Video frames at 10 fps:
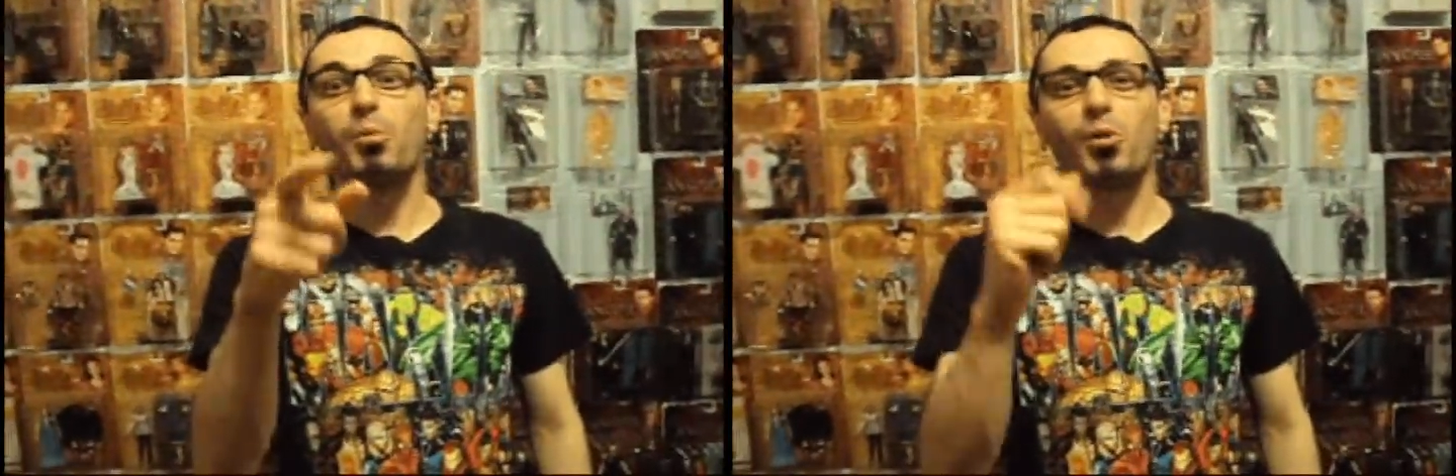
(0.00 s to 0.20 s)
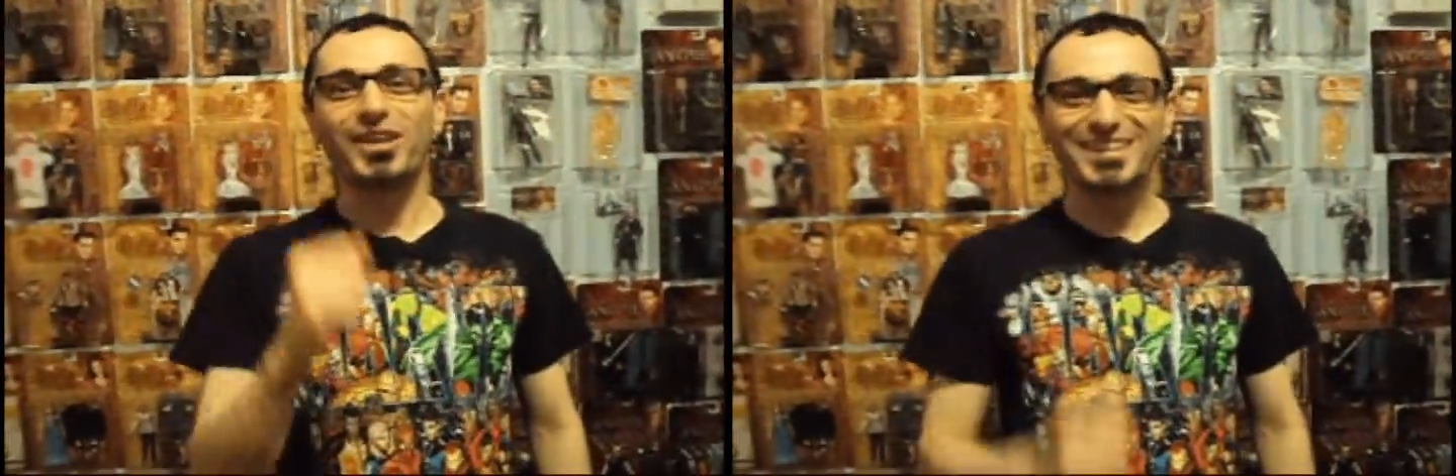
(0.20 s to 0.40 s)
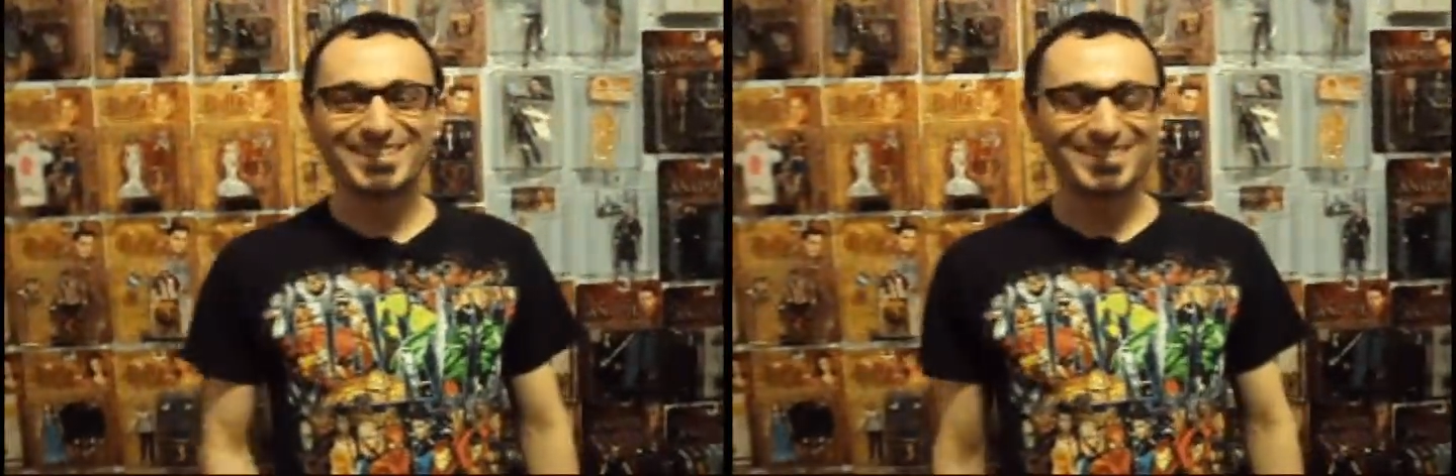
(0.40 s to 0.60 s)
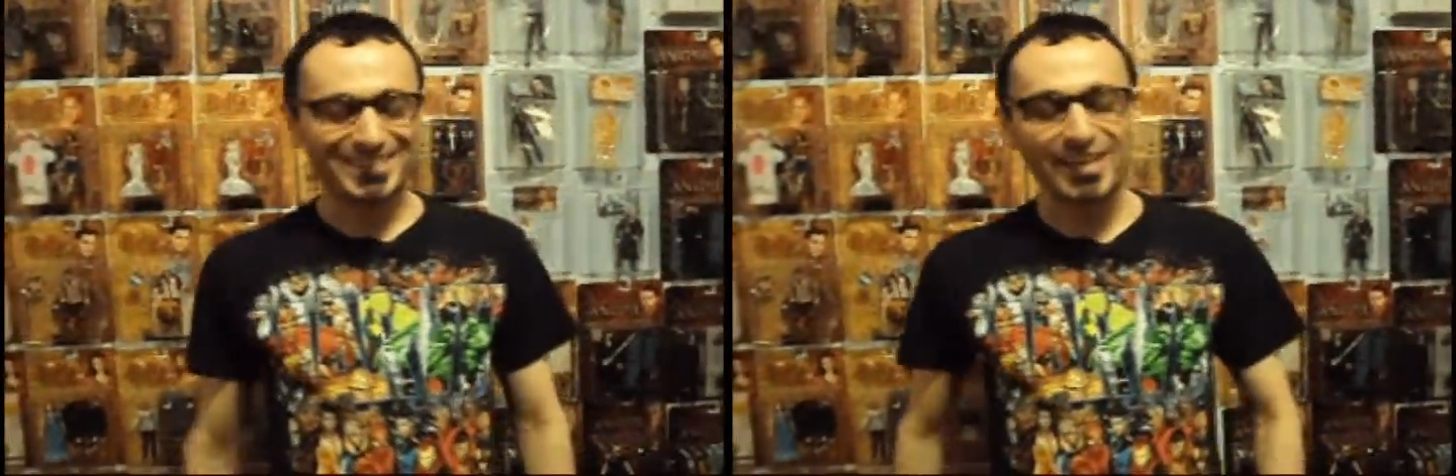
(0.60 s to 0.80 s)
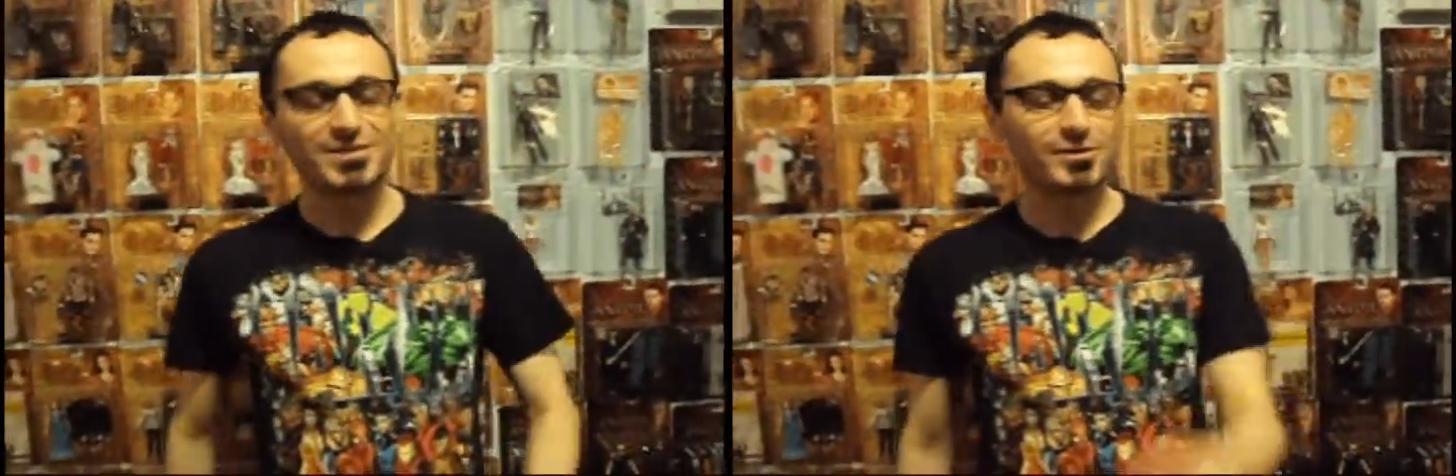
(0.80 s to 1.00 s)
Bubble Boy.
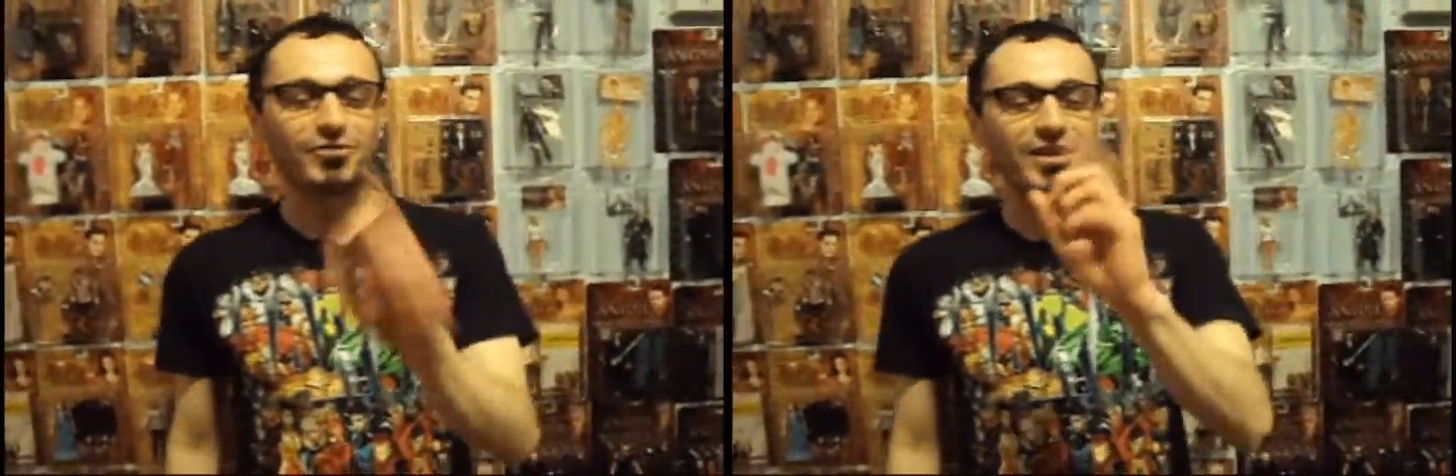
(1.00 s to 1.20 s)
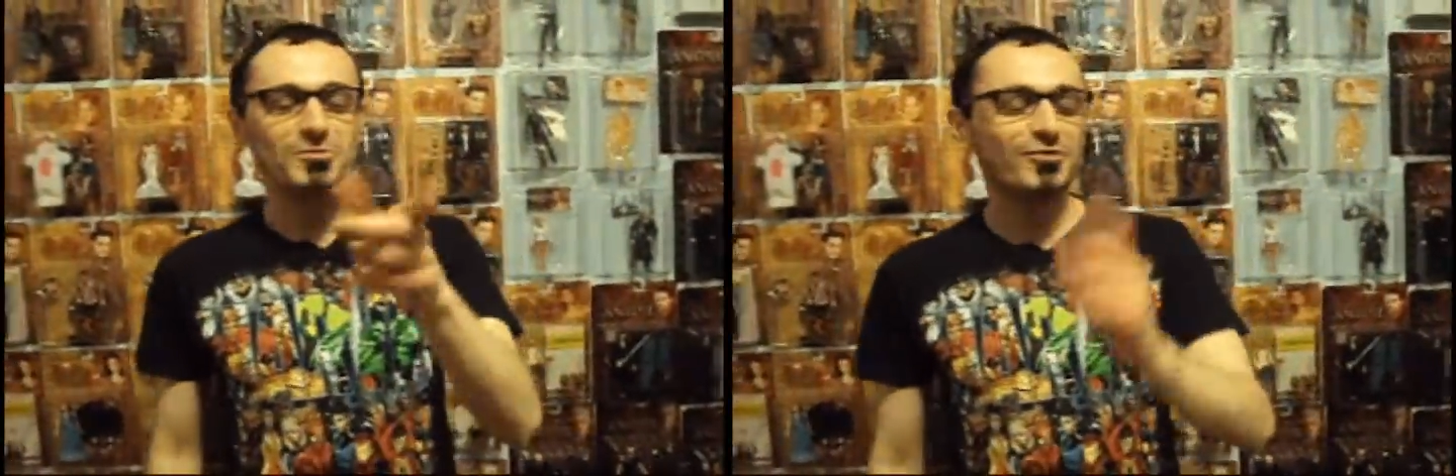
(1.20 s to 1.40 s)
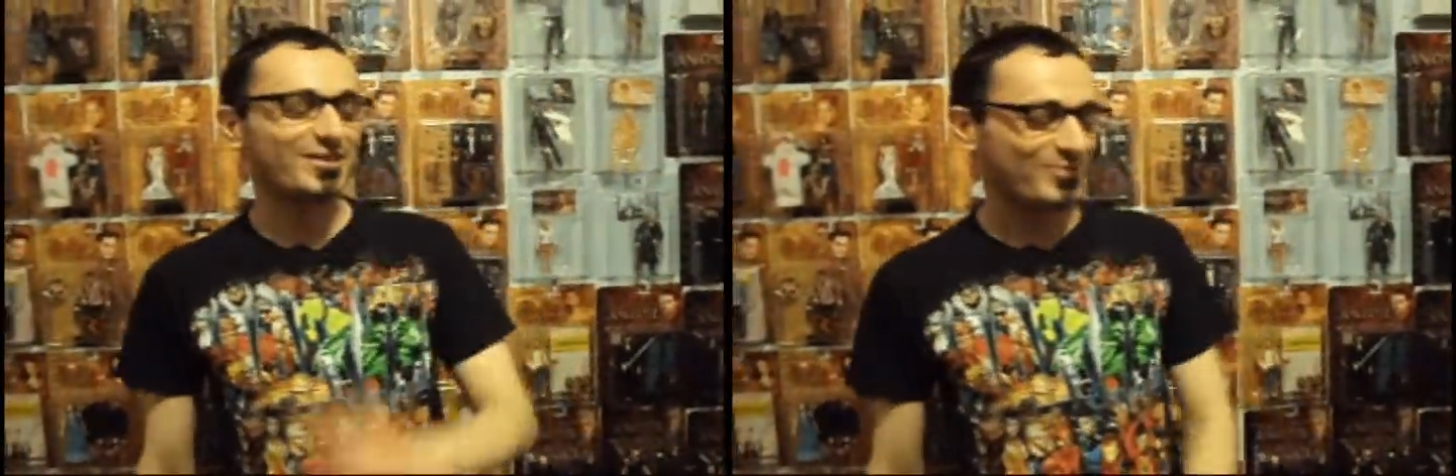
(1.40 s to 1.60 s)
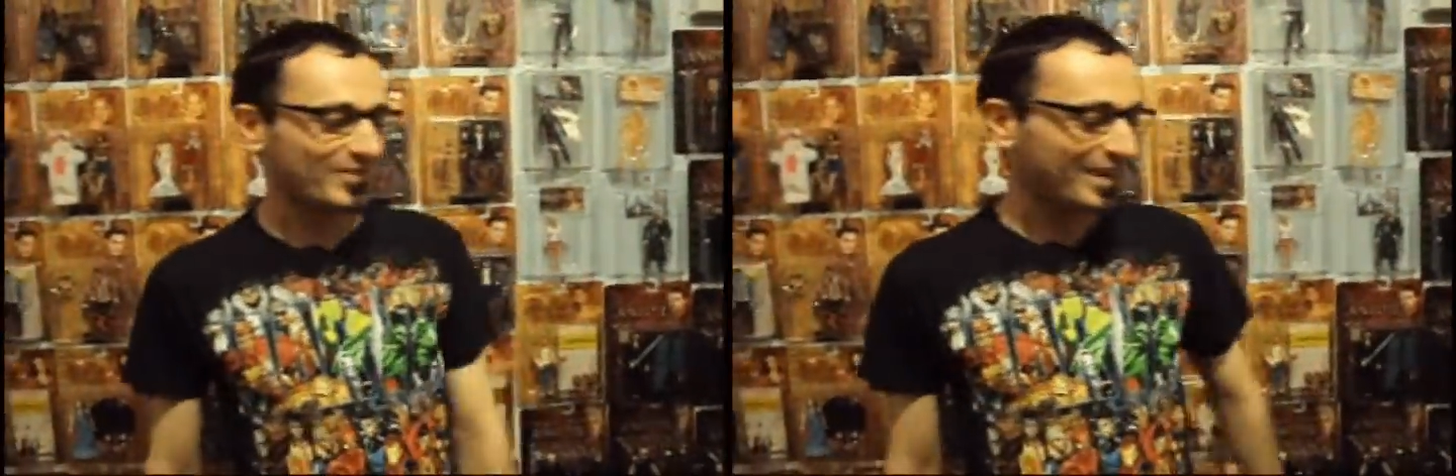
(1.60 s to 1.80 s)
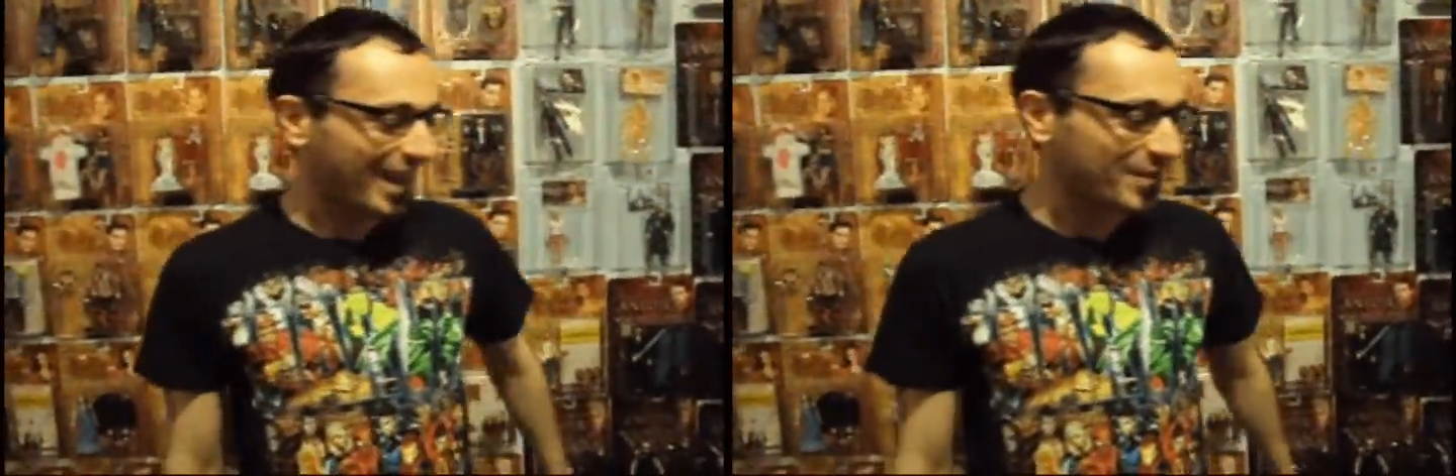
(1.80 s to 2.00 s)
Yeah, it's a funny
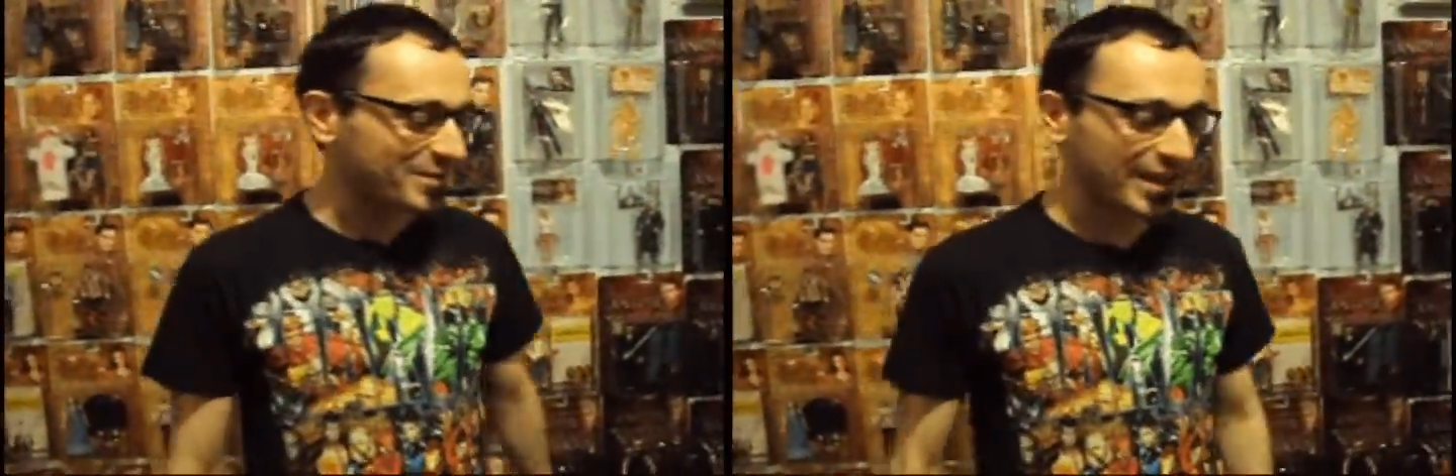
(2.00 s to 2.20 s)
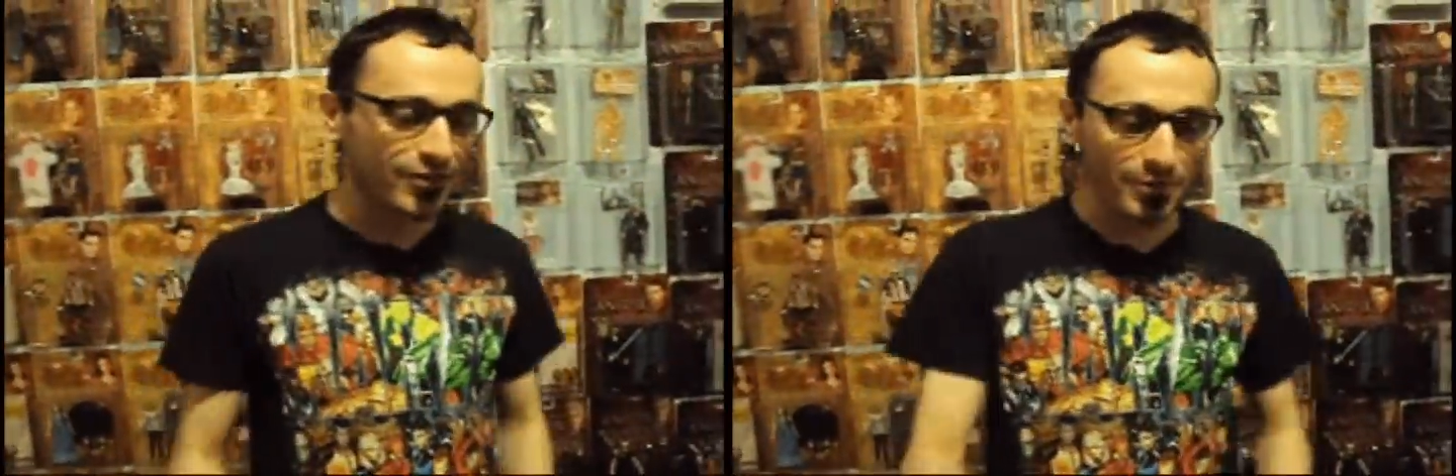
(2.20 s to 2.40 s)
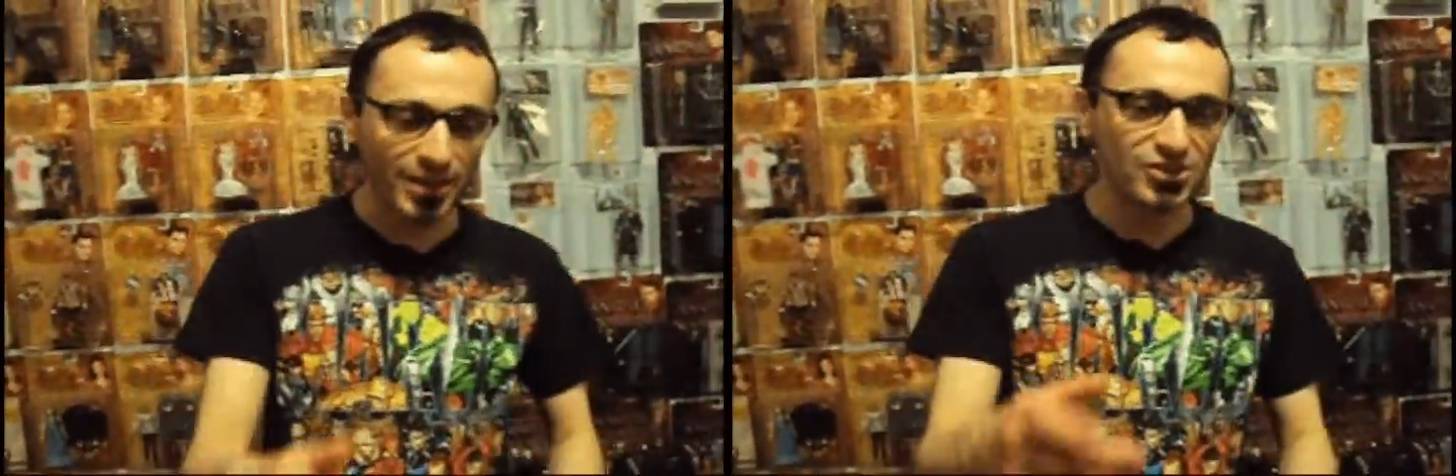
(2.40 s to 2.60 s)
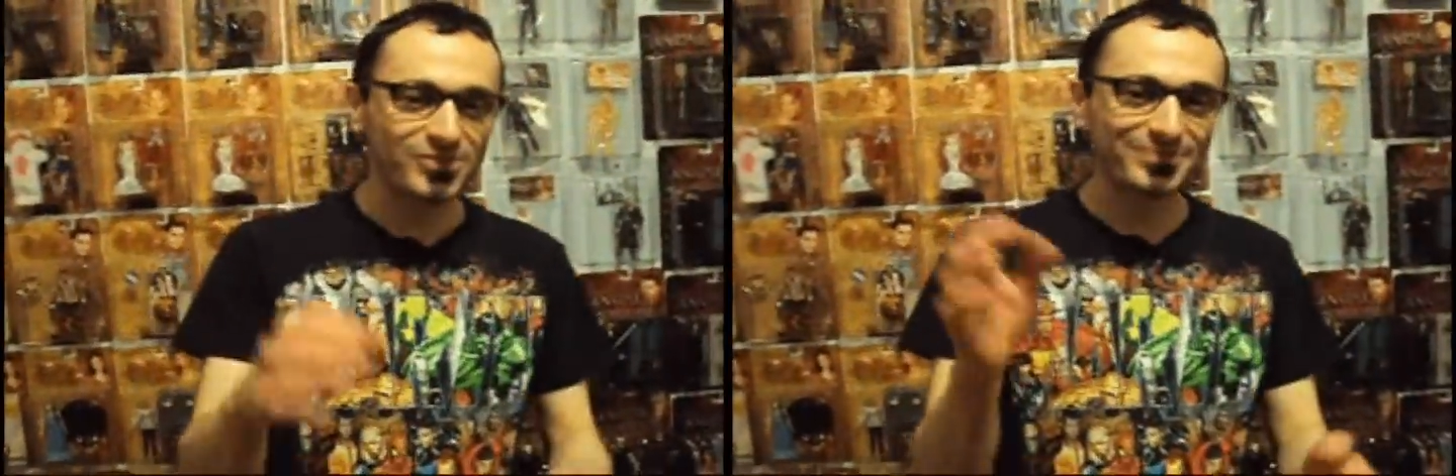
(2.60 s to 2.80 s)
movie. Anyways, thank you very